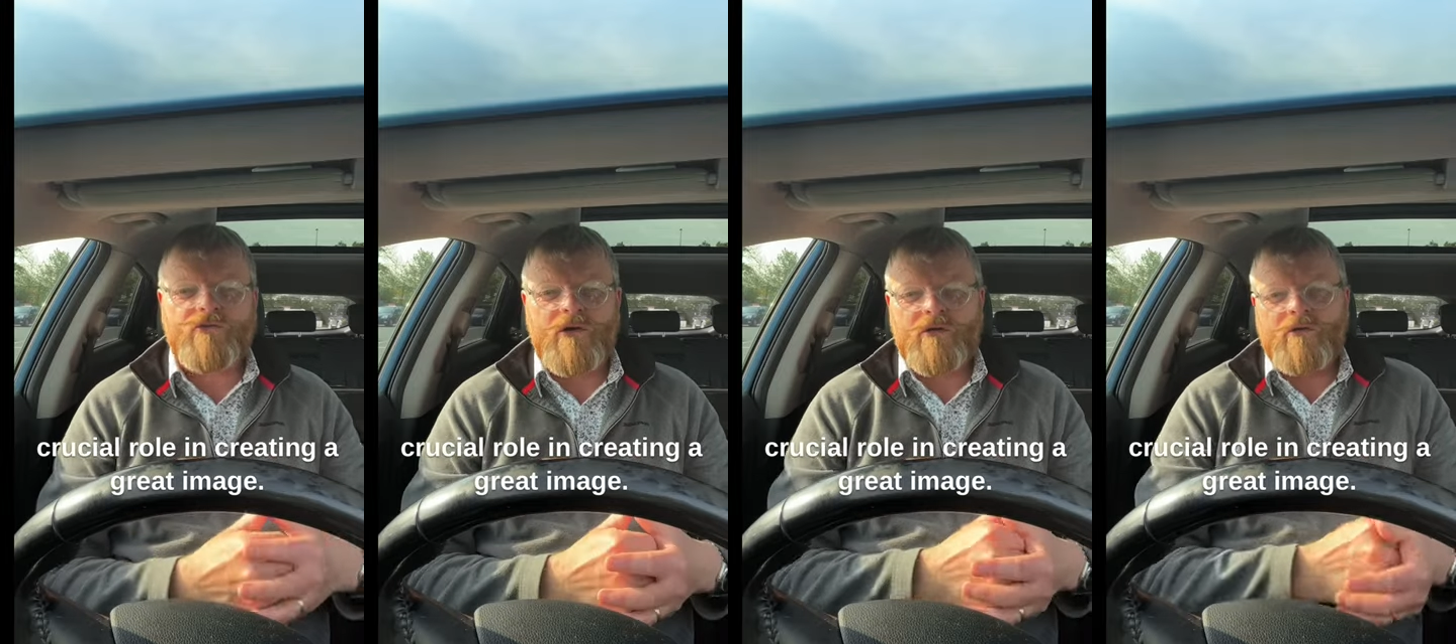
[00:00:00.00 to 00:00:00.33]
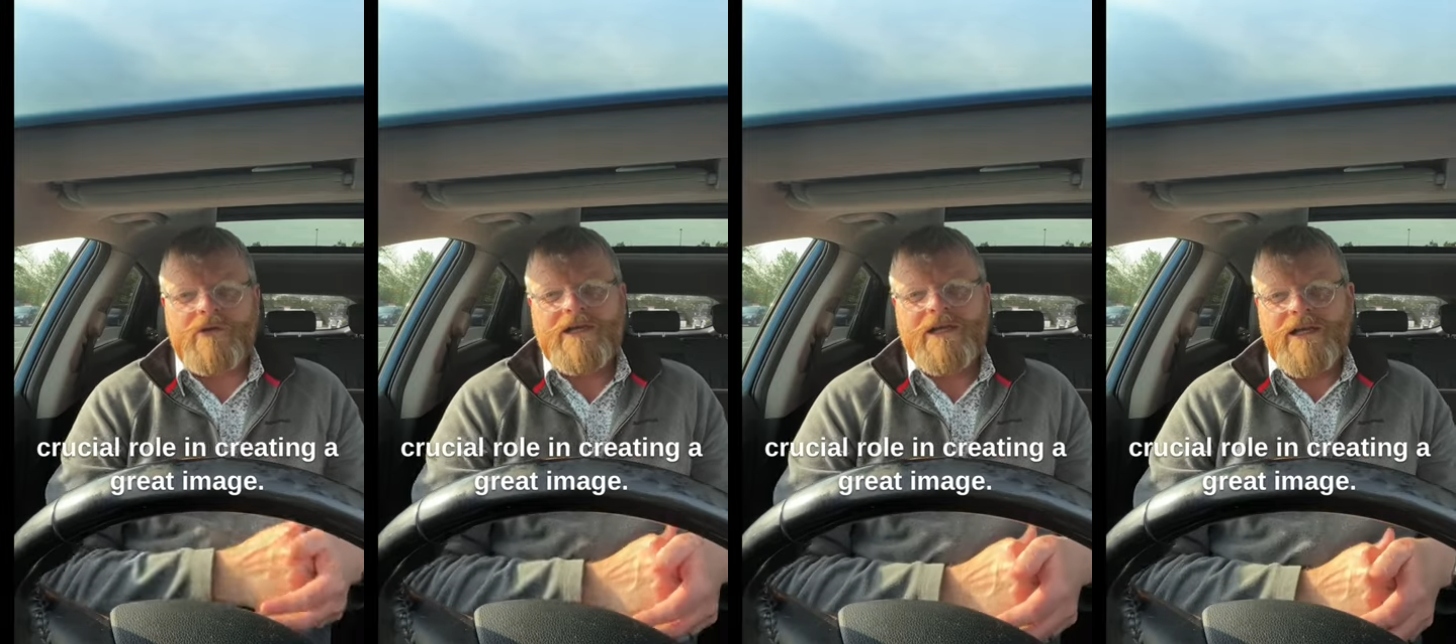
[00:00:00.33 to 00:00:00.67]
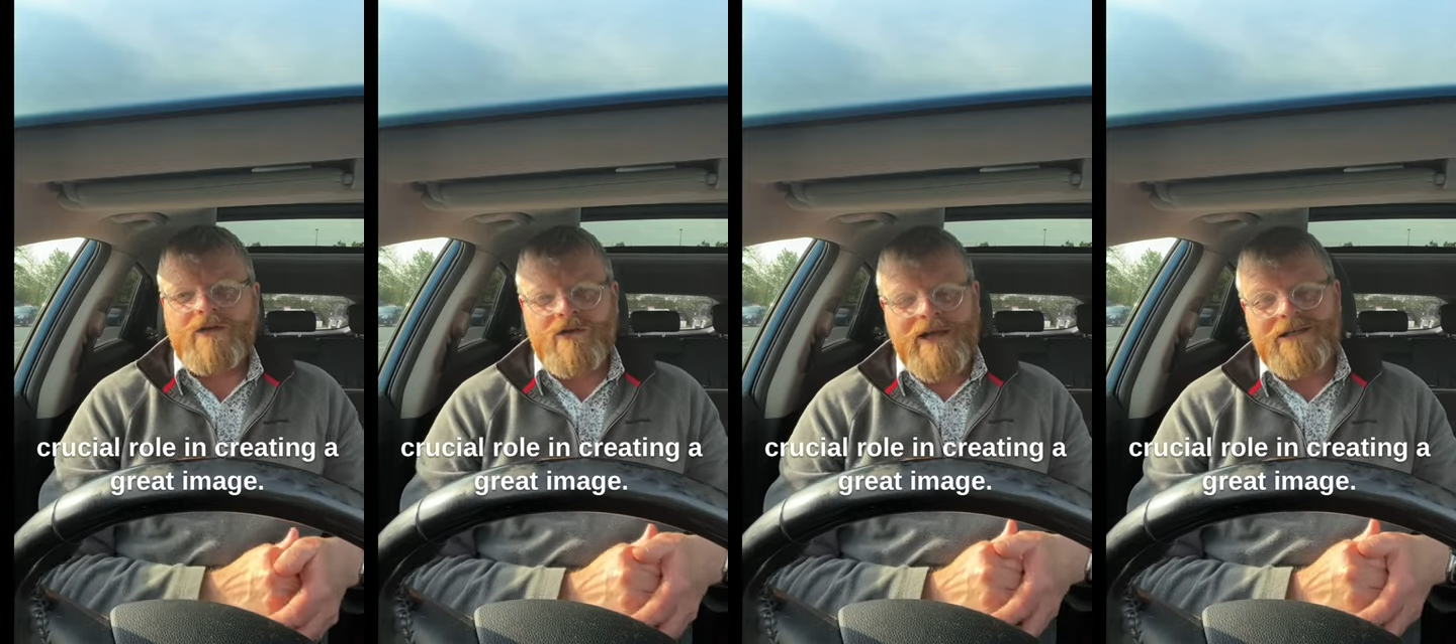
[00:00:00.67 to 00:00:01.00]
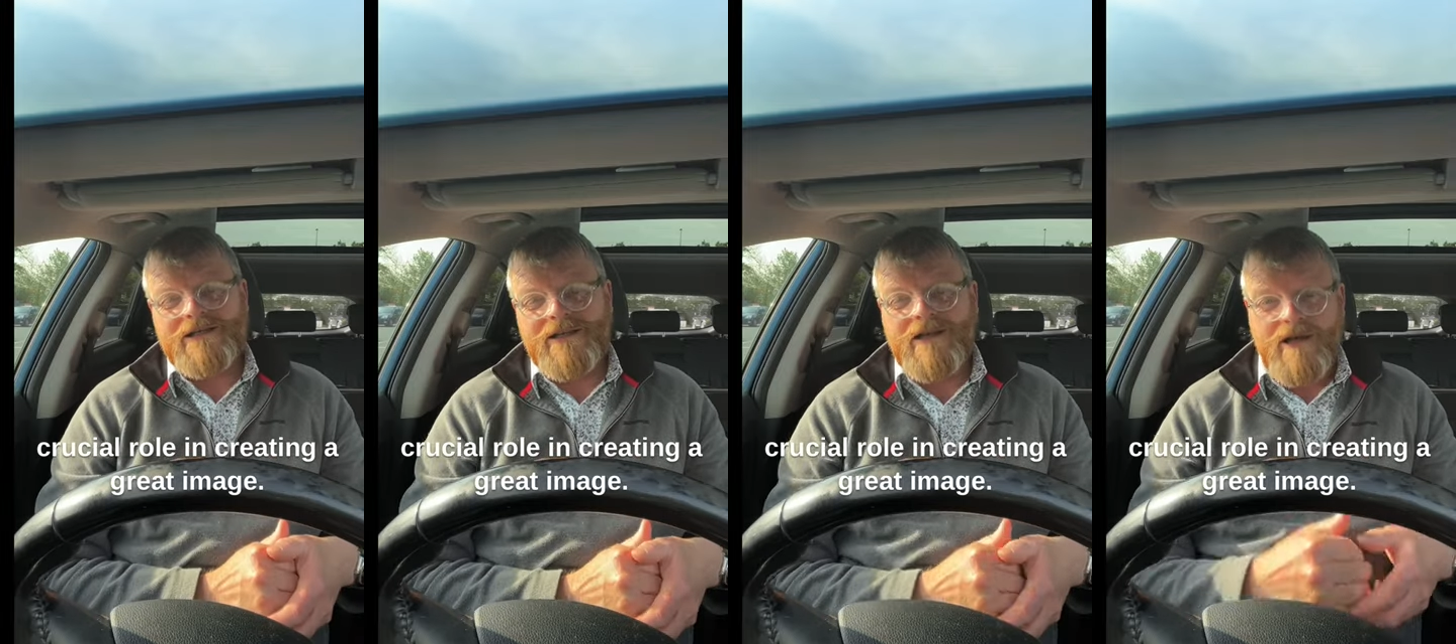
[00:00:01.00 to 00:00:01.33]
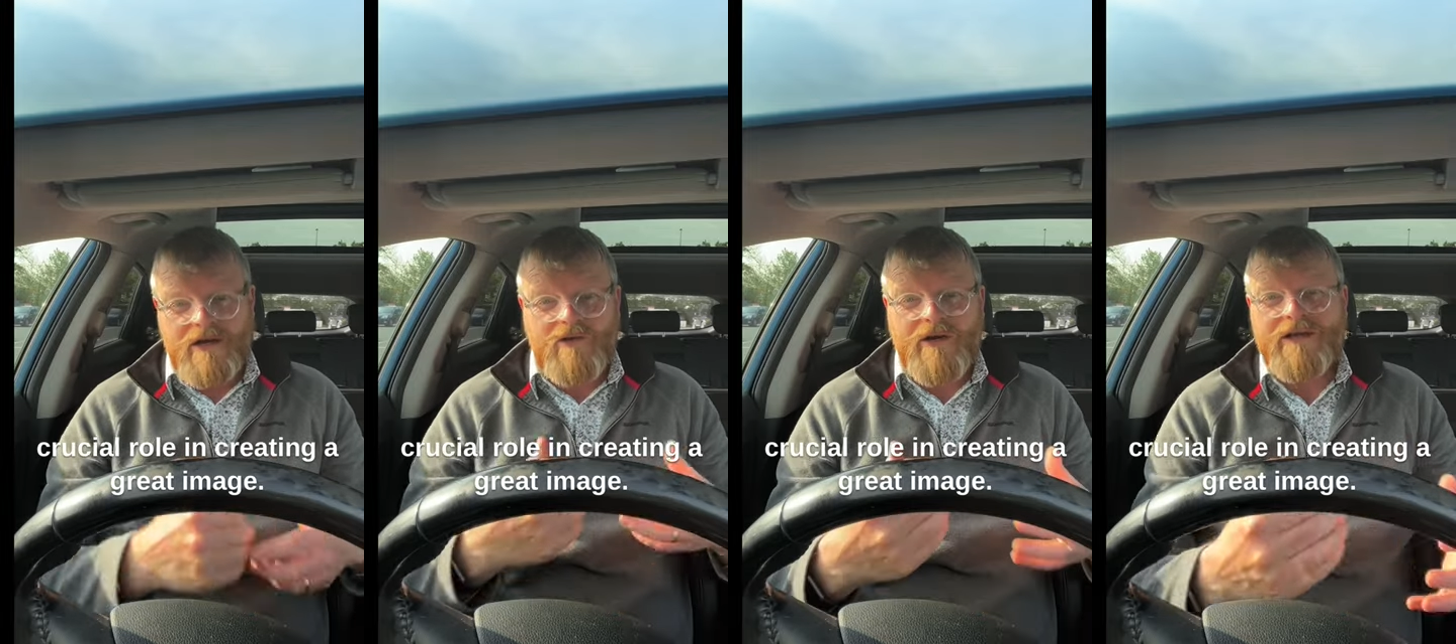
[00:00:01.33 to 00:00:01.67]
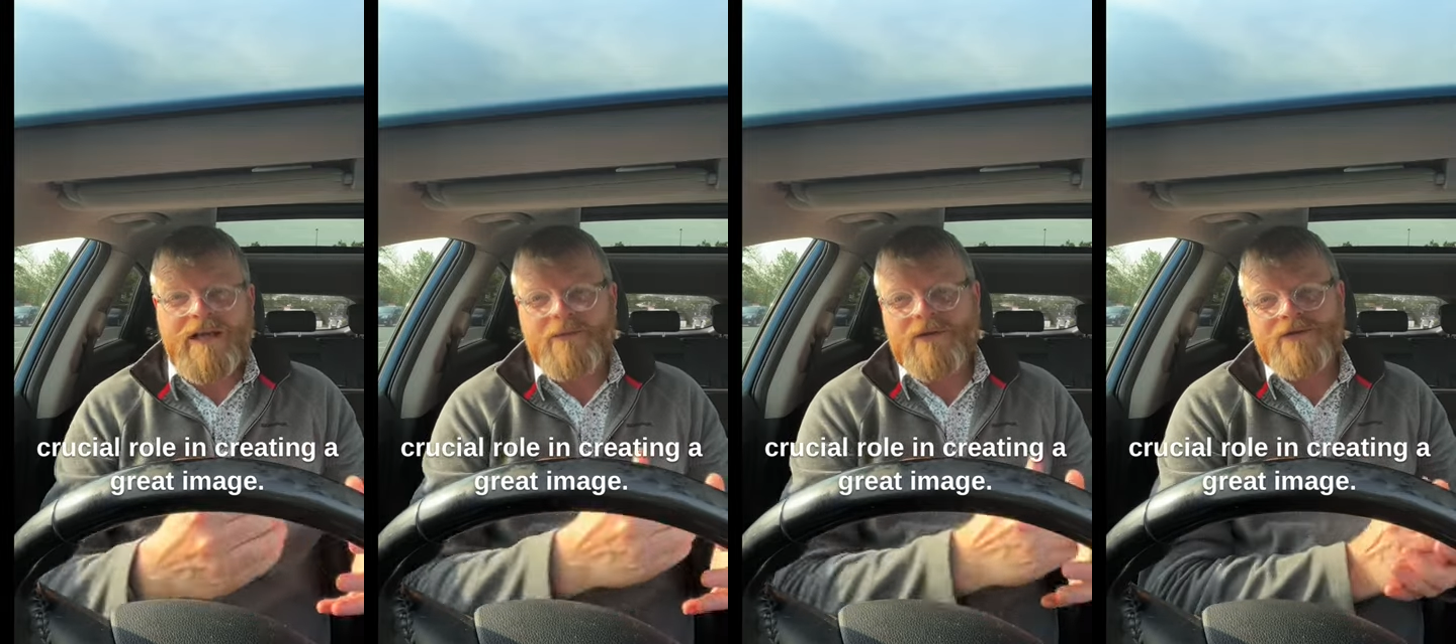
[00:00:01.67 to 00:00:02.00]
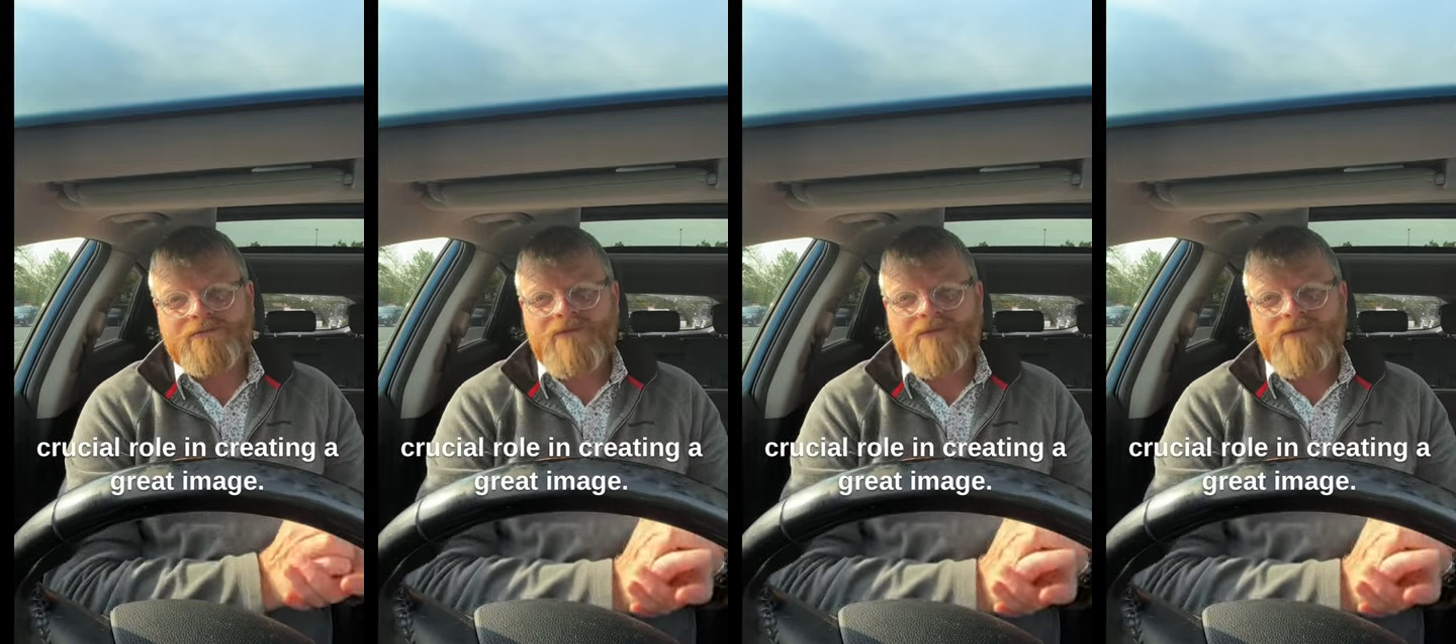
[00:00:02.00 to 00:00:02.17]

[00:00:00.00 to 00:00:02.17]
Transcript: role in creating a great image.